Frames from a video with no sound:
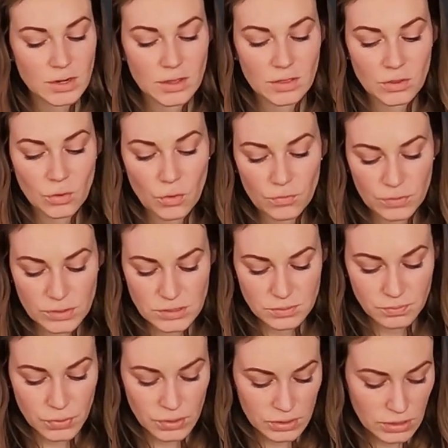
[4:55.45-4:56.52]
in the office,
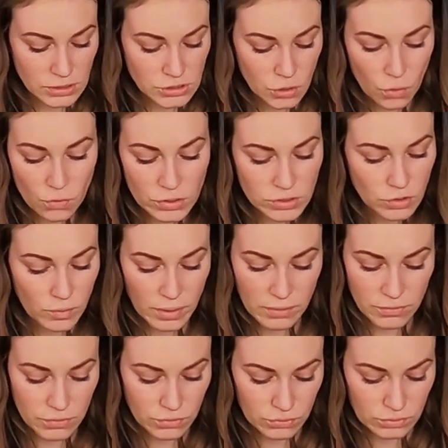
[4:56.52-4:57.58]
but it's already on my
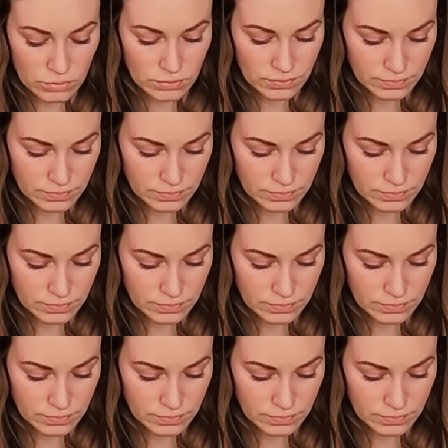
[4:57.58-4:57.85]
phone.